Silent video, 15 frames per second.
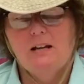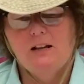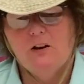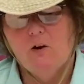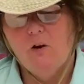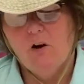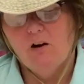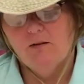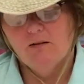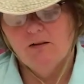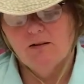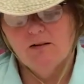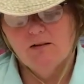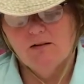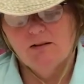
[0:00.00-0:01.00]
the author,
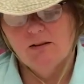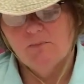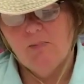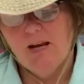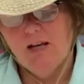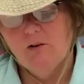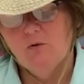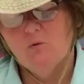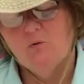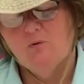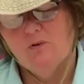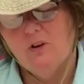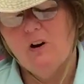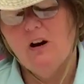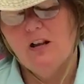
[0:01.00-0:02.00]

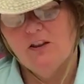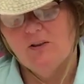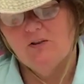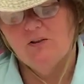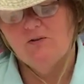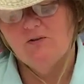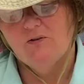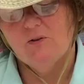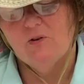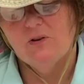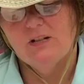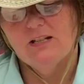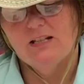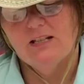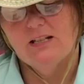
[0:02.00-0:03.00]
of
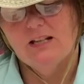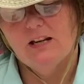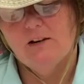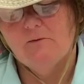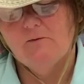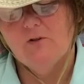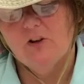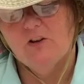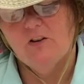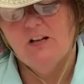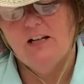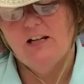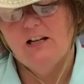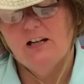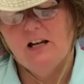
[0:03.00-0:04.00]
course, is
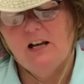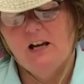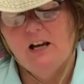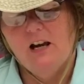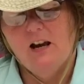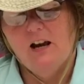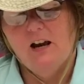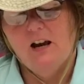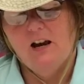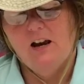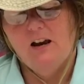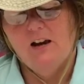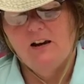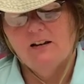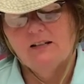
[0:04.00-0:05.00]
very
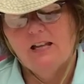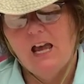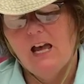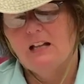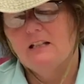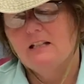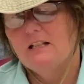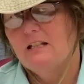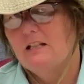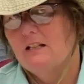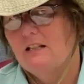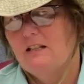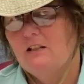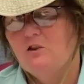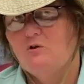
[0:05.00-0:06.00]

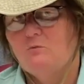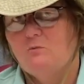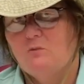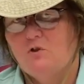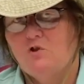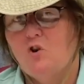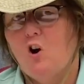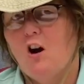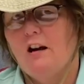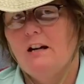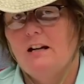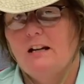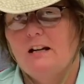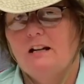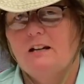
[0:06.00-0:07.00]
talented in
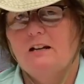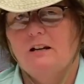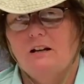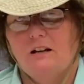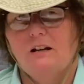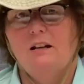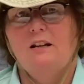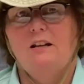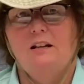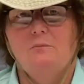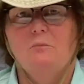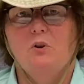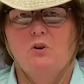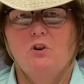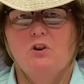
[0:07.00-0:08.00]
drawing the
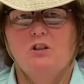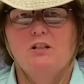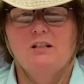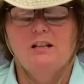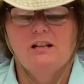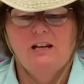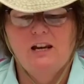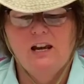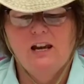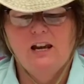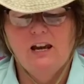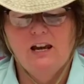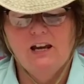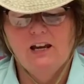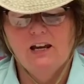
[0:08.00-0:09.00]
birds.
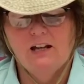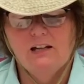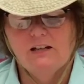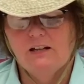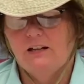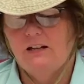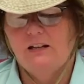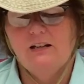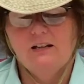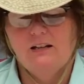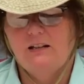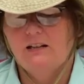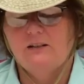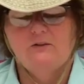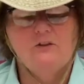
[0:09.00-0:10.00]
And
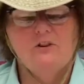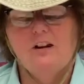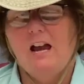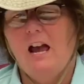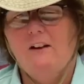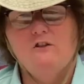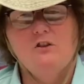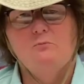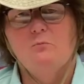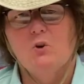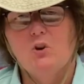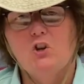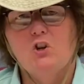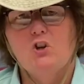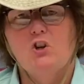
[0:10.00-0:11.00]
he's a very avid
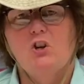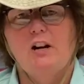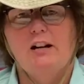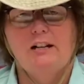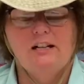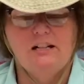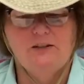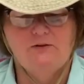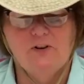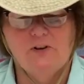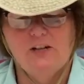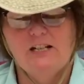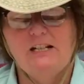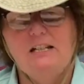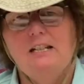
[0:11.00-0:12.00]
birder, and he's
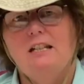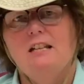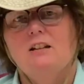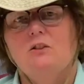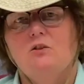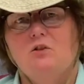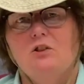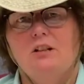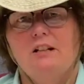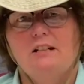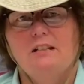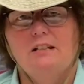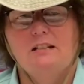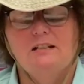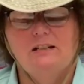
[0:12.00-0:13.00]
very
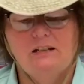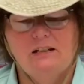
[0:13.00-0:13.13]
detail-oriented